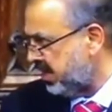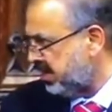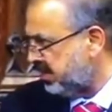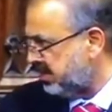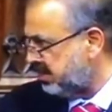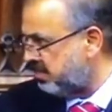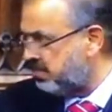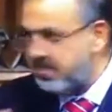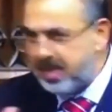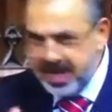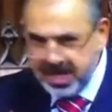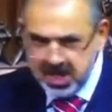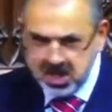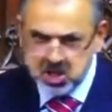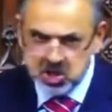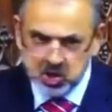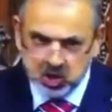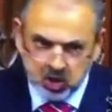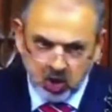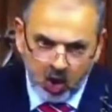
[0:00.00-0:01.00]

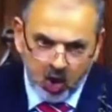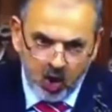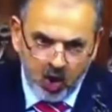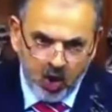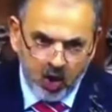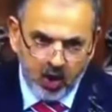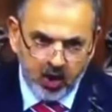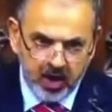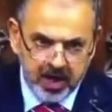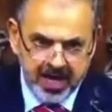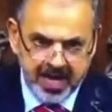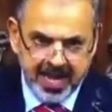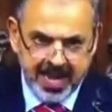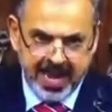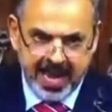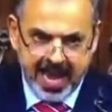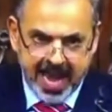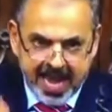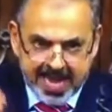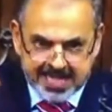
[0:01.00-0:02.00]
British law
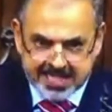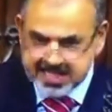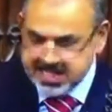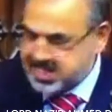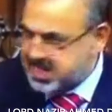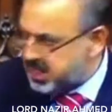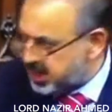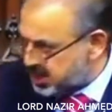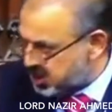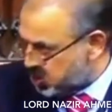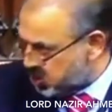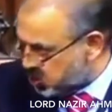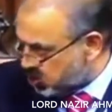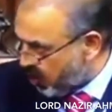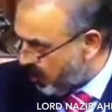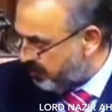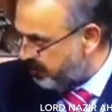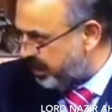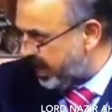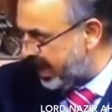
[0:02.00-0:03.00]
is the
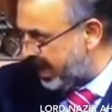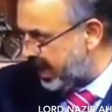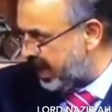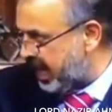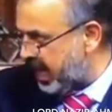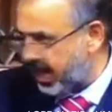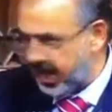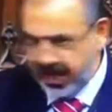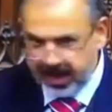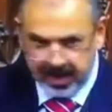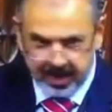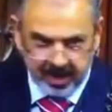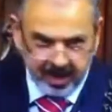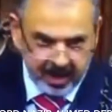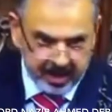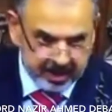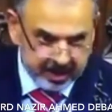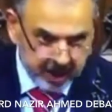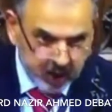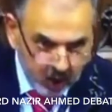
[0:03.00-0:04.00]
superior
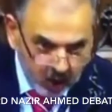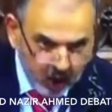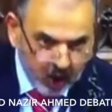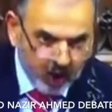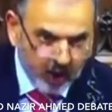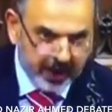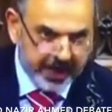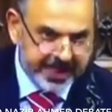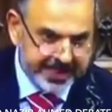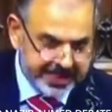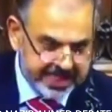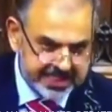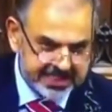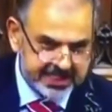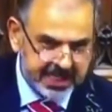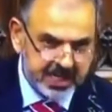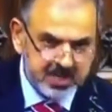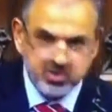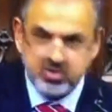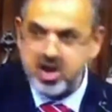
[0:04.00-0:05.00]
uh, law in this country.